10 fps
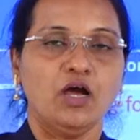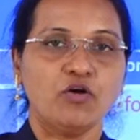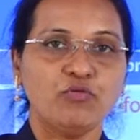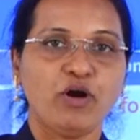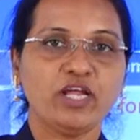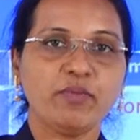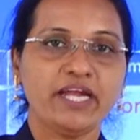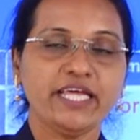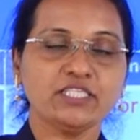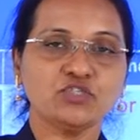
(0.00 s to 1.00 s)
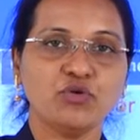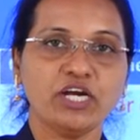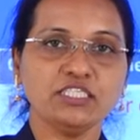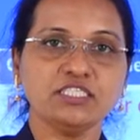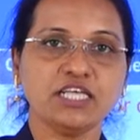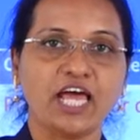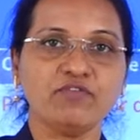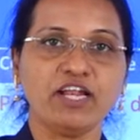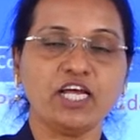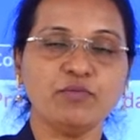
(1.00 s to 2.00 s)
Good morning my dear students and
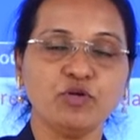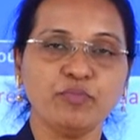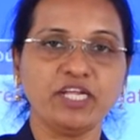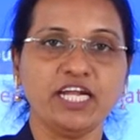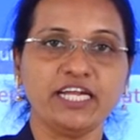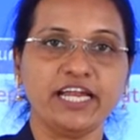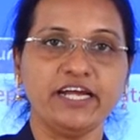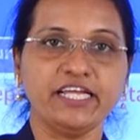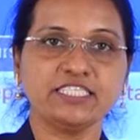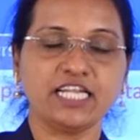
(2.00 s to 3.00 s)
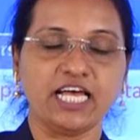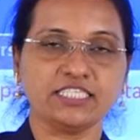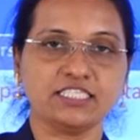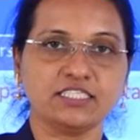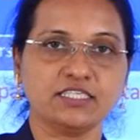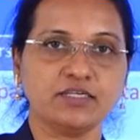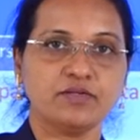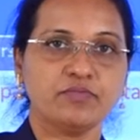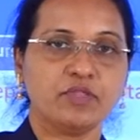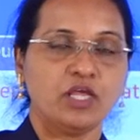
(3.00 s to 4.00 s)
welcome to Big Data Analytics class.
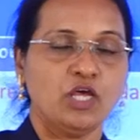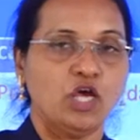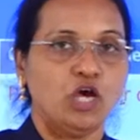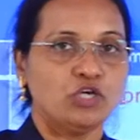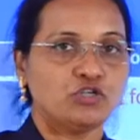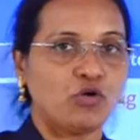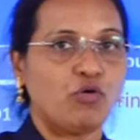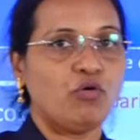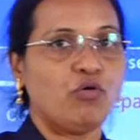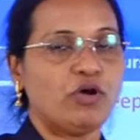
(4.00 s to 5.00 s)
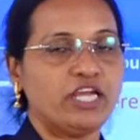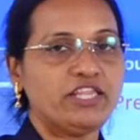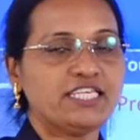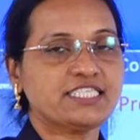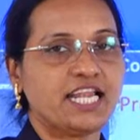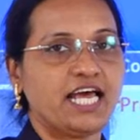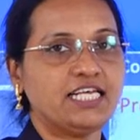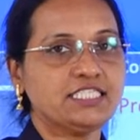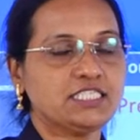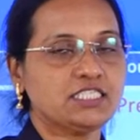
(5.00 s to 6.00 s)
So, in this
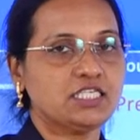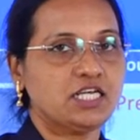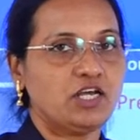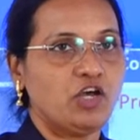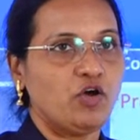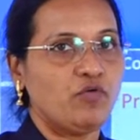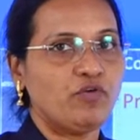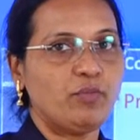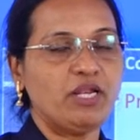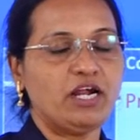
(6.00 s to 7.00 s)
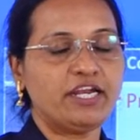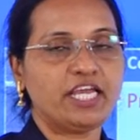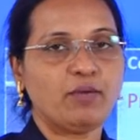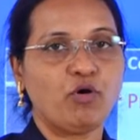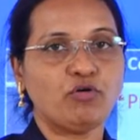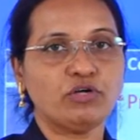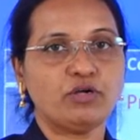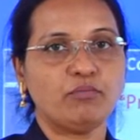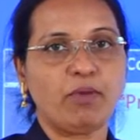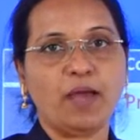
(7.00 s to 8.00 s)
class we will be learning
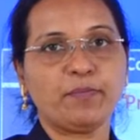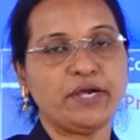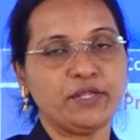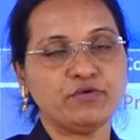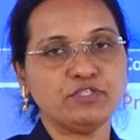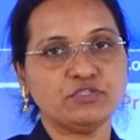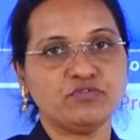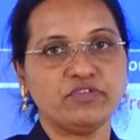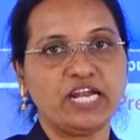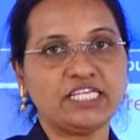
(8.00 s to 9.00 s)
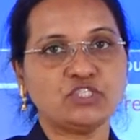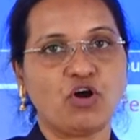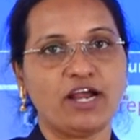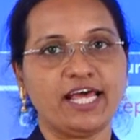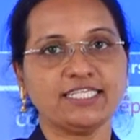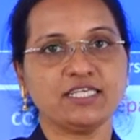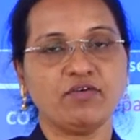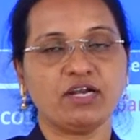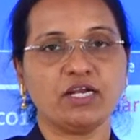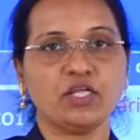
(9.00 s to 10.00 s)
about MapReduce, that is called as
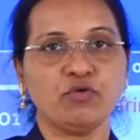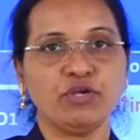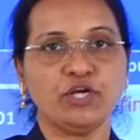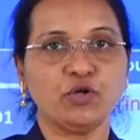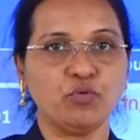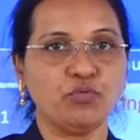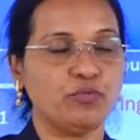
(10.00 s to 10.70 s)
our unit 2.